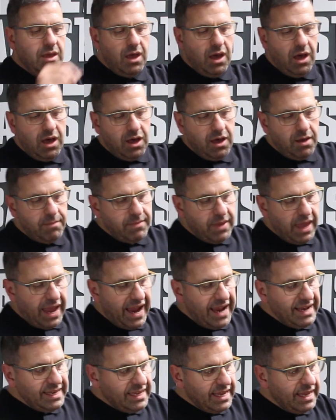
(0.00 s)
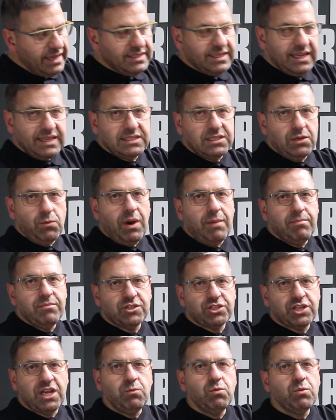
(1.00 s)
Any E61
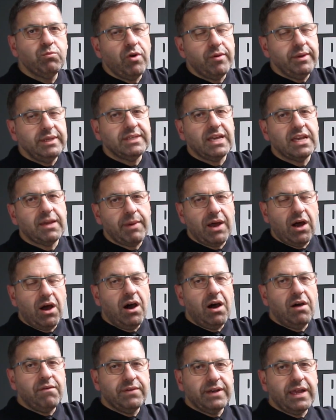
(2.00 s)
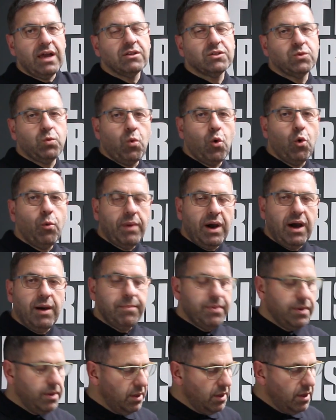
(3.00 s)
machine will probably take about half an hour to warm
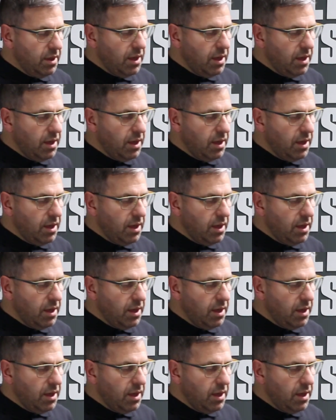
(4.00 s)
up